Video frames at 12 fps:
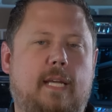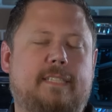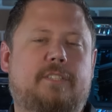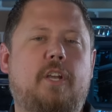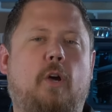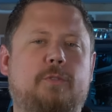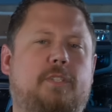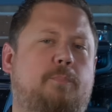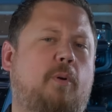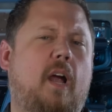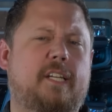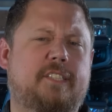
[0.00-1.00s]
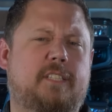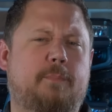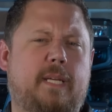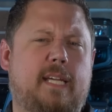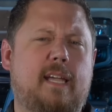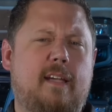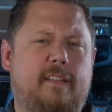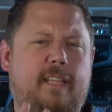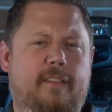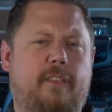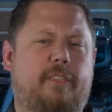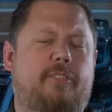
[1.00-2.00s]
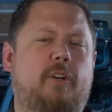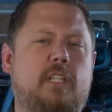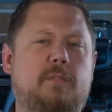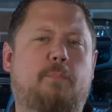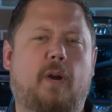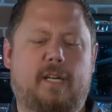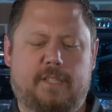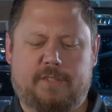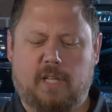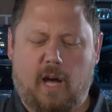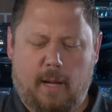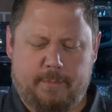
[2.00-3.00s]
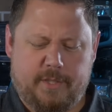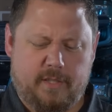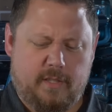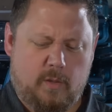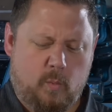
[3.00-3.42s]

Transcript: It's no surprise to me that the third brightest option